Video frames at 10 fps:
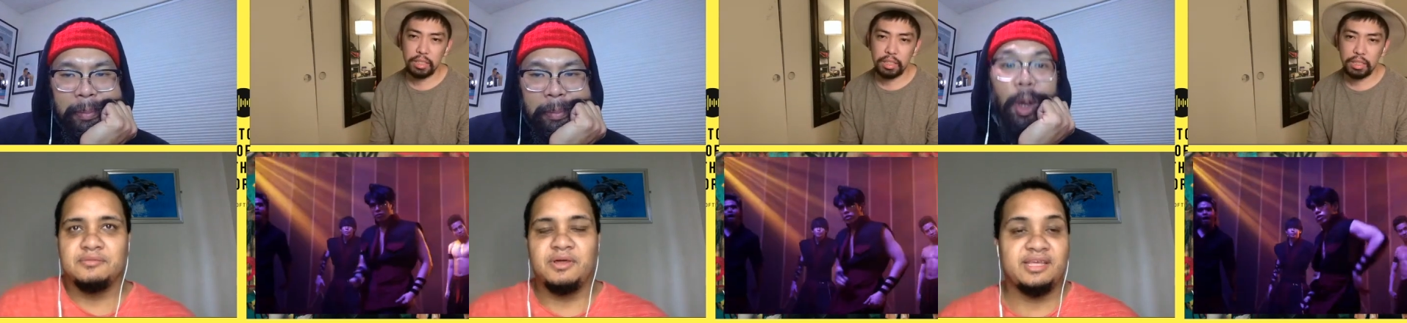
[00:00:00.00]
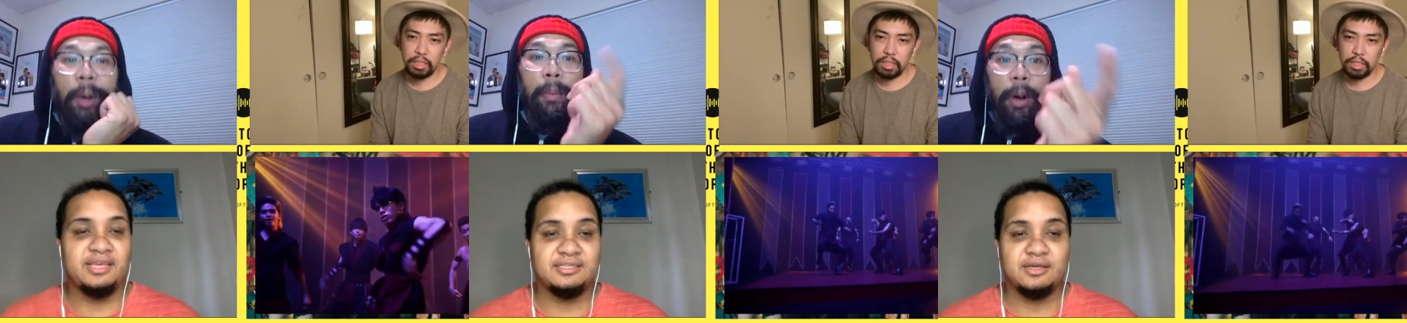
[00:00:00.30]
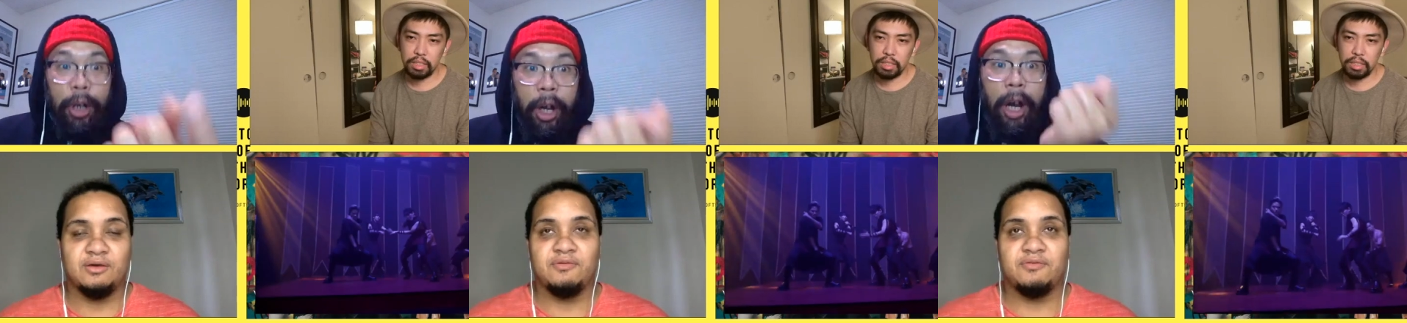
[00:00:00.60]
Speaker 1: Well, there is
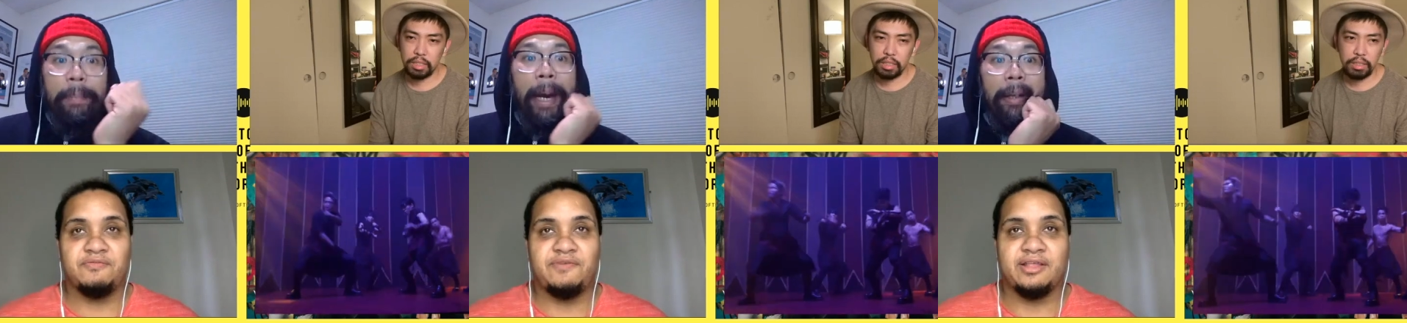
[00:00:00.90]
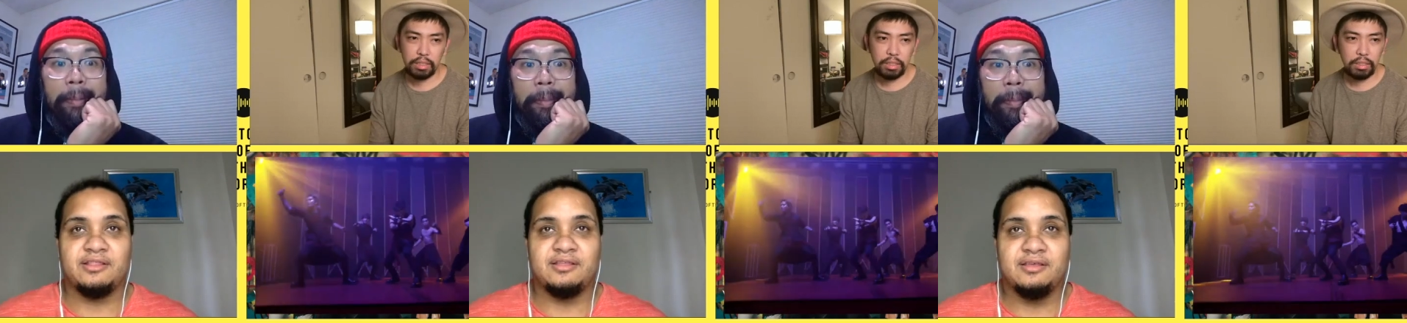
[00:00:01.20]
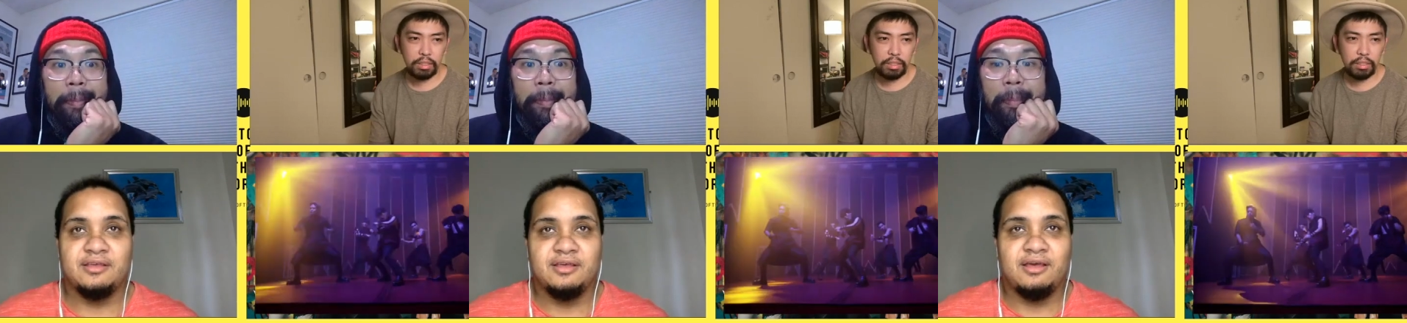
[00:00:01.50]
Mortal a, Kombat.
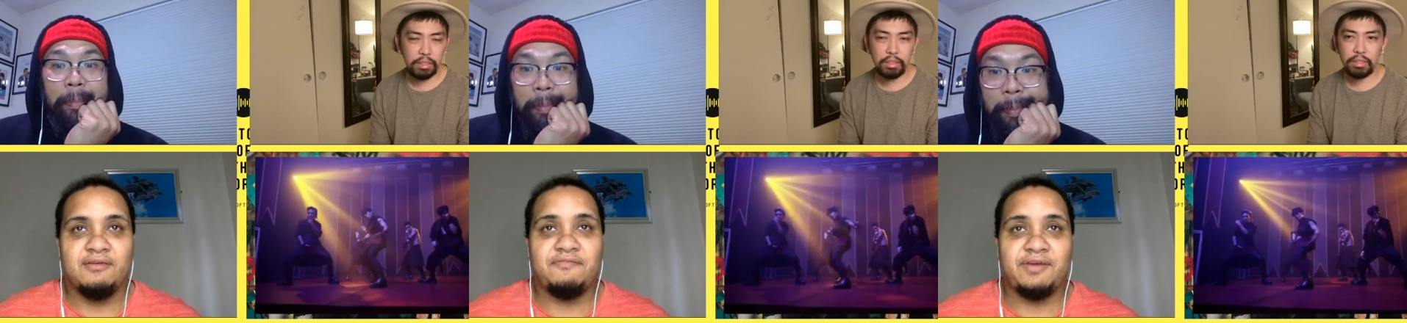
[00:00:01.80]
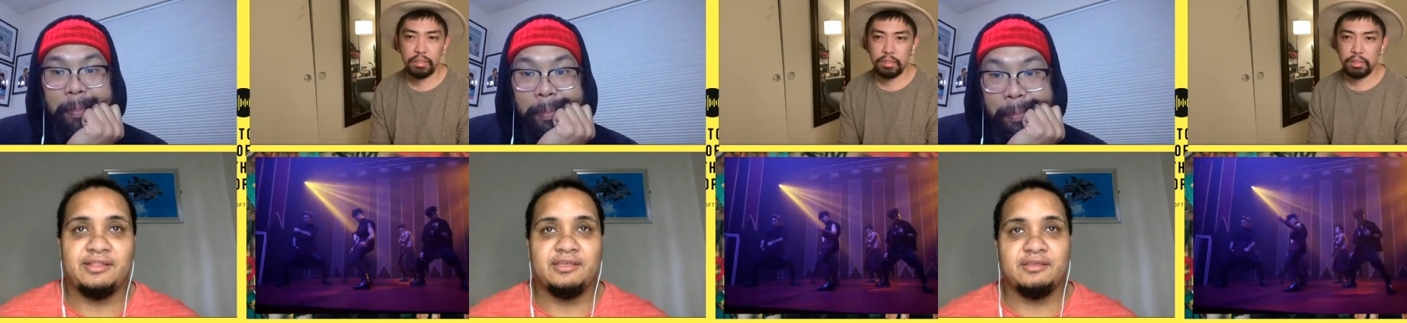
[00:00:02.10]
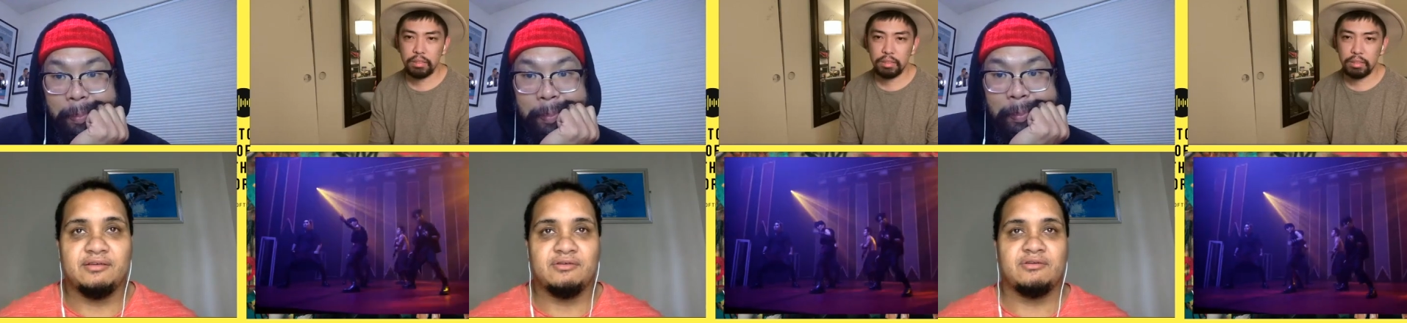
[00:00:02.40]
A, a
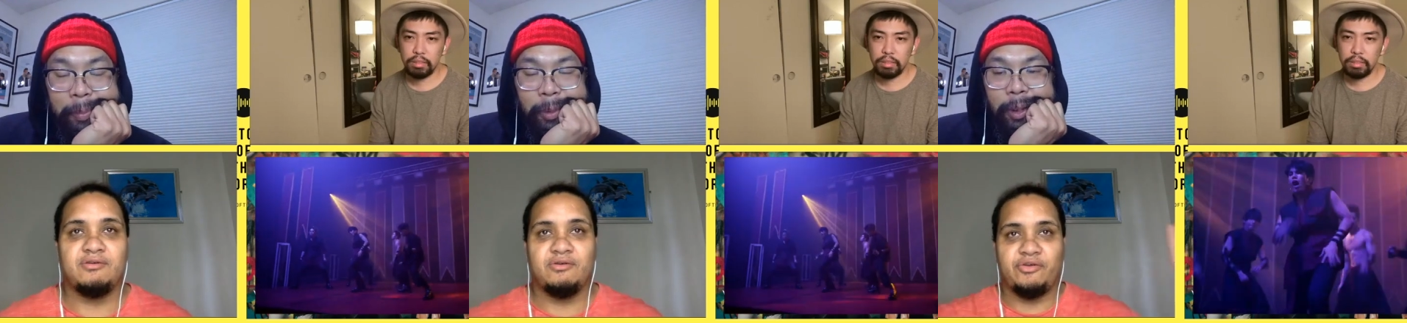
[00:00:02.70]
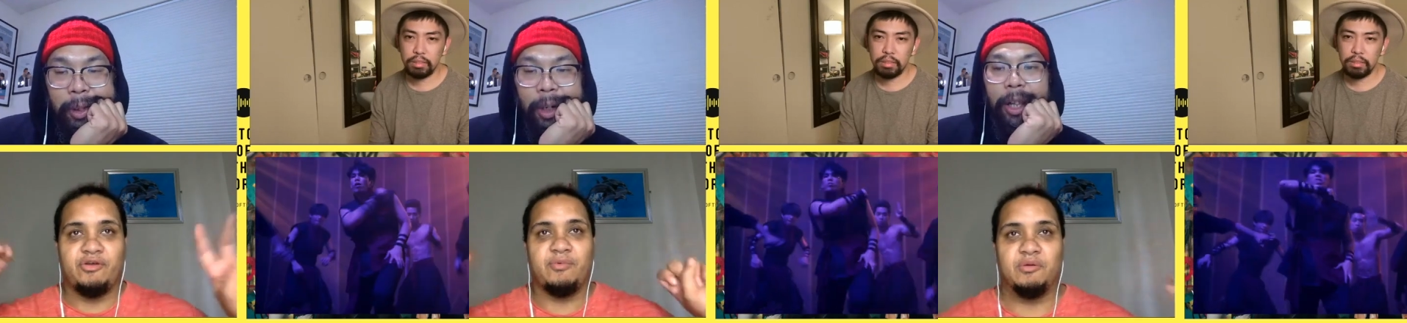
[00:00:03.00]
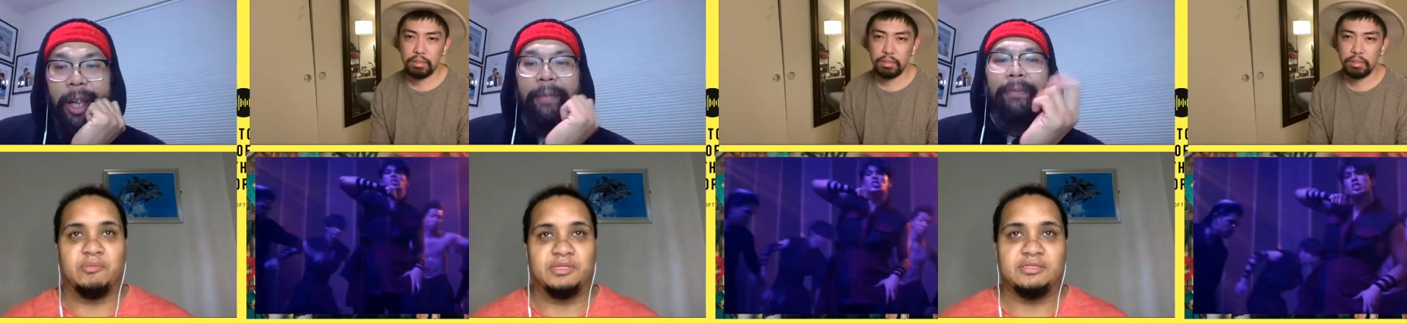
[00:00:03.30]
fighting choreography.
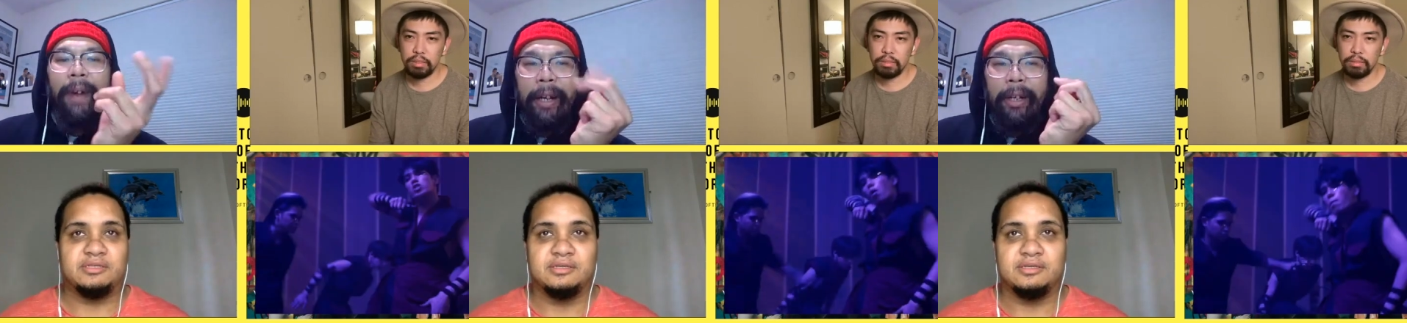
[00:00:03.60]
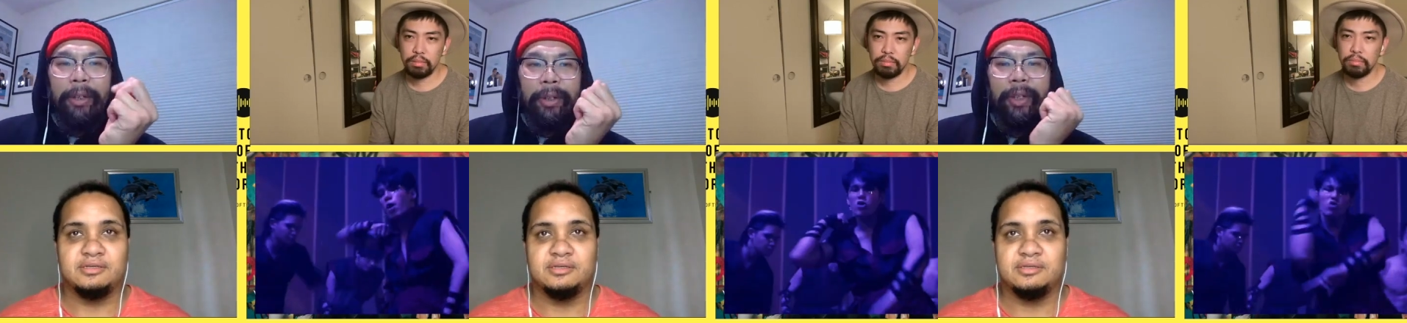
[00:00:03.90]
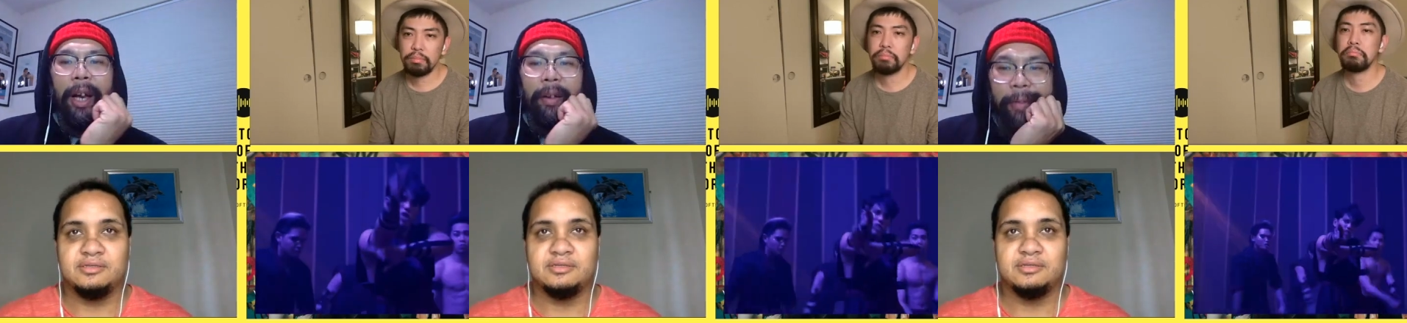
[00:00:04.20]
All like fighters,
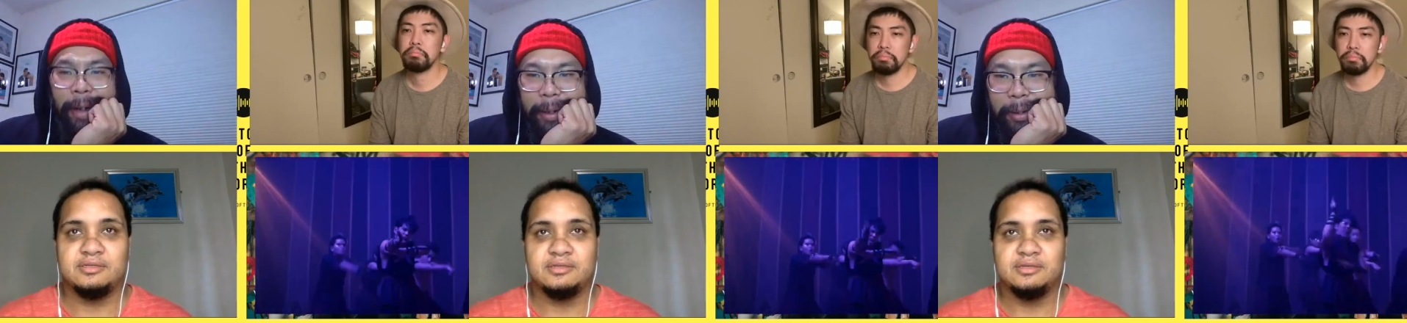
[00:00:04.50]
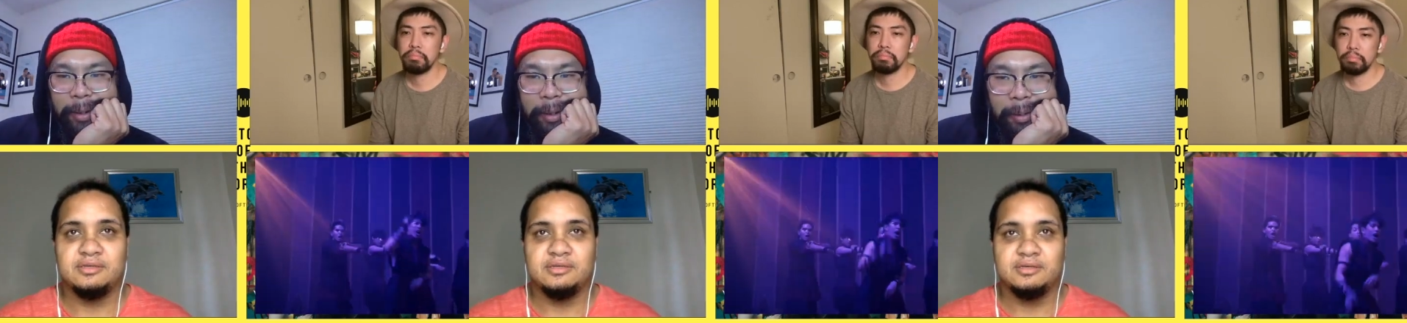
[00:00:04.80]
yeah, fighters.